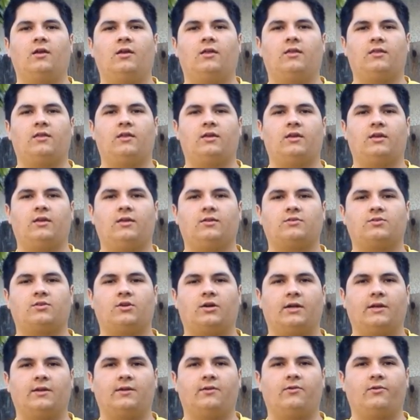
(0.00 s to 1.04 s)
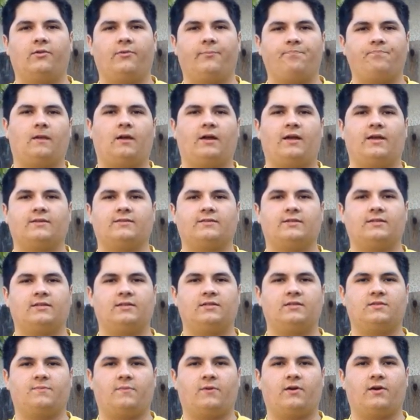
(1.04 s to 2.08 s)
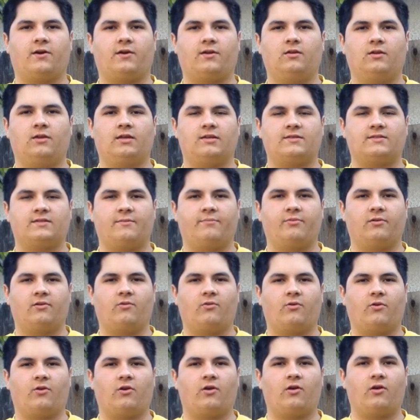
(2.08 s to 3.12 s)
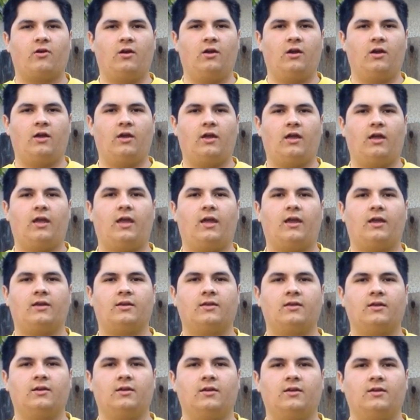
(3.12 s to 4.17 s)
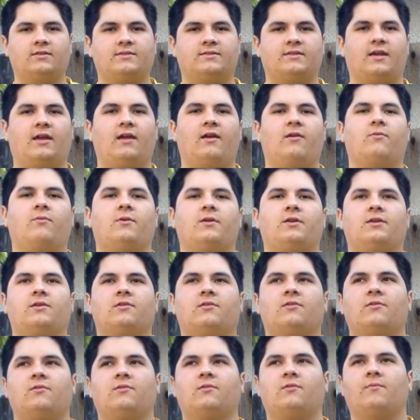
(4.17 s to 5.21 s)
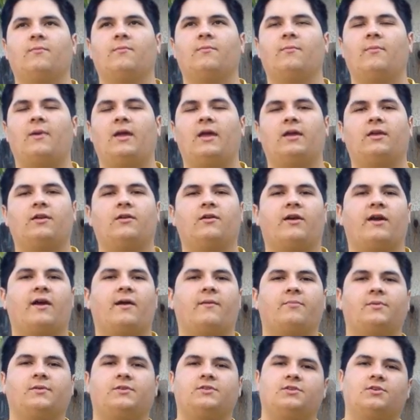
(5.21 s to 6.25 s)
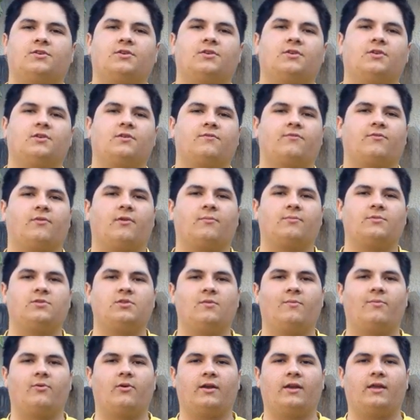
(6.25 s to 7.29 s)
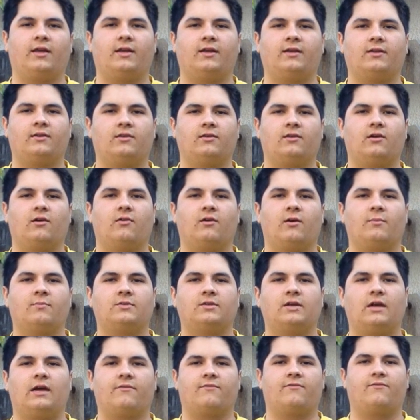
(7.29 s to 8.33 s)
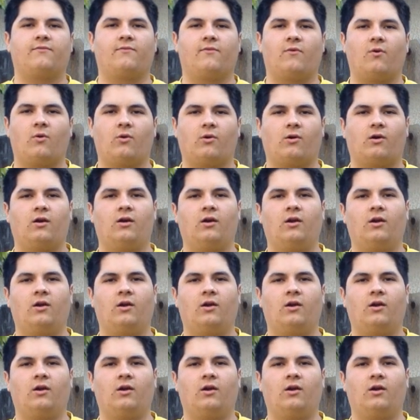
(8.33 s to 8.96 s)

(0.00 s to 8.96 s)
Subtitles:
the triangle has each part in a separate corner, and say when you make your aperture from 2.8, you go up to f4.